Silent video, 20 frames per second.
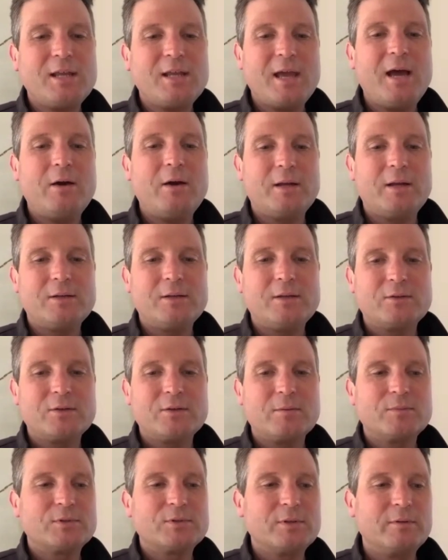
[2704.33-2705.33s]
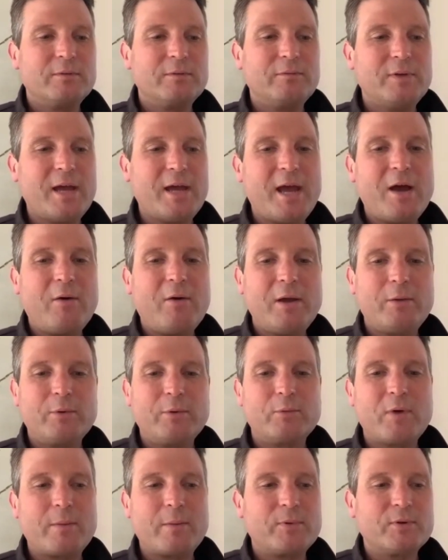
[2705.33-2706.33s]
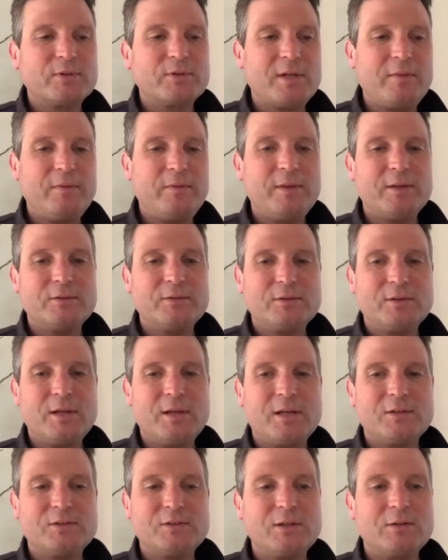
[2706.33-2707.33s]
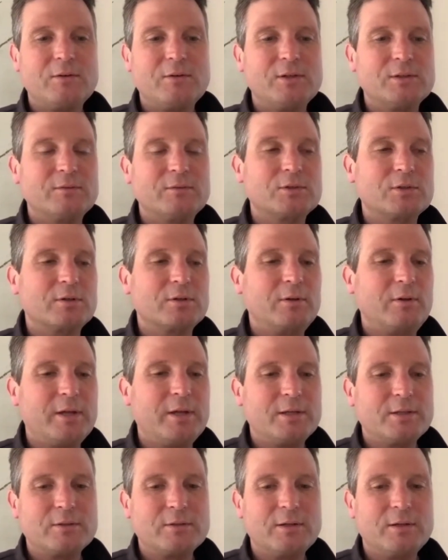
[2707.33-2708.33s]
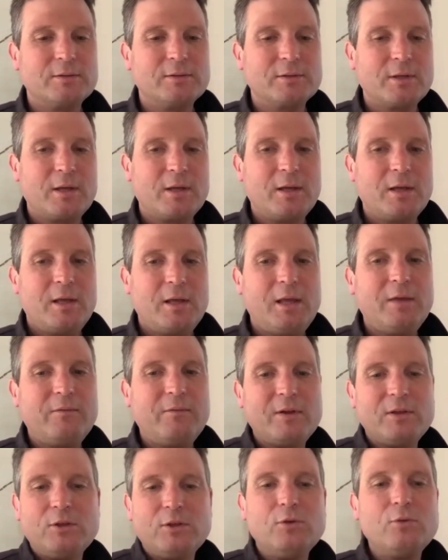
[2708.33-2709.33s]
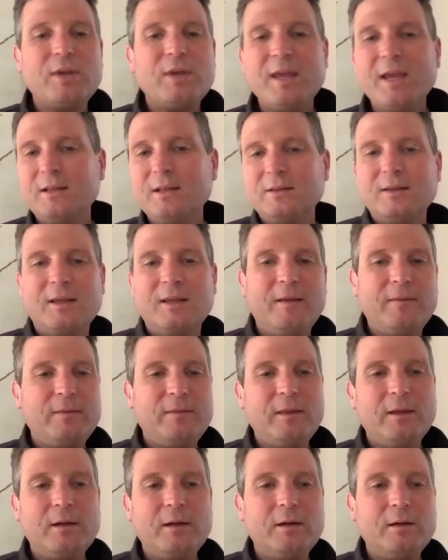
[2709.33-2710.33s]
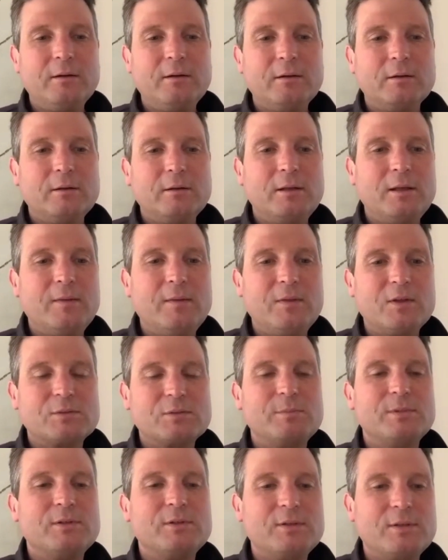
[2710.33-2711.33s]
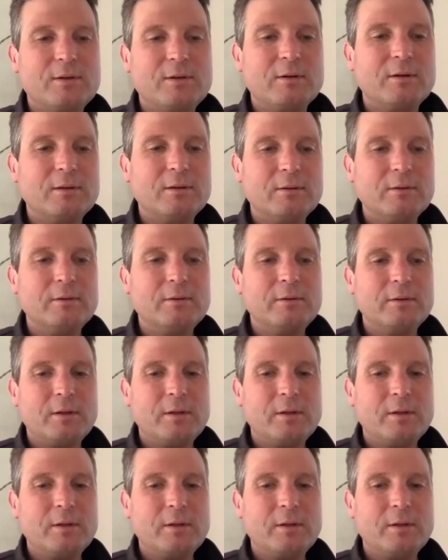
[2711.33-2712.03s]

out in terms of how I would represent this in a series of journal entries? If you can't get there in this material,